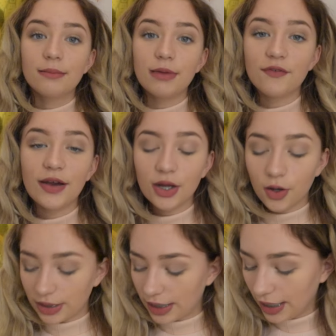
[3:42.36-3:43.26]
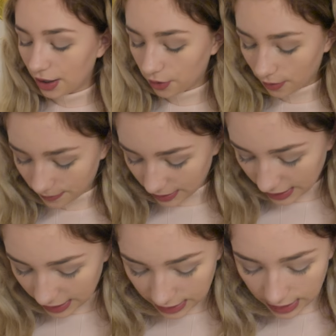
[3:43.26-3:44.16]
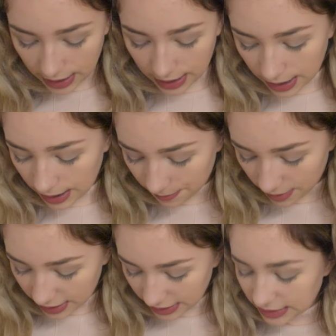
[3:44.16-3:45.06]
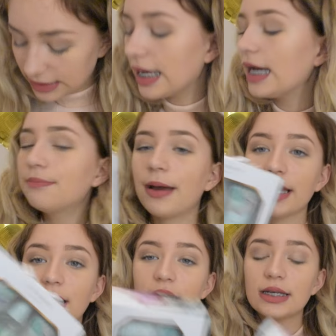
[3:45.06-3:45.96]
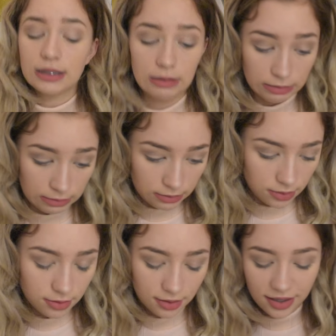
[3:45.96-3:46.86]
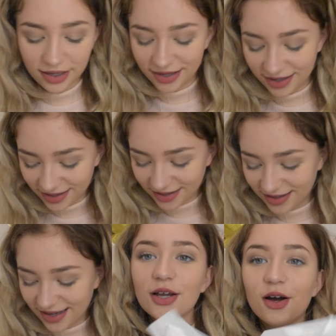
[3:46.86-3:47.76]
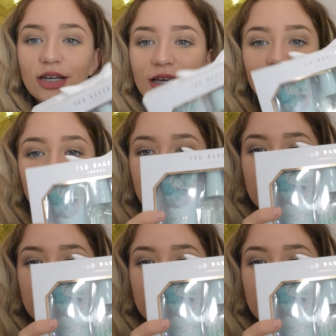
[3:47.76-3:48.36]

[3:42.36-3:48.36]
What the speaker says: My friend Connie got me these Ted Baker. My friend Connie got me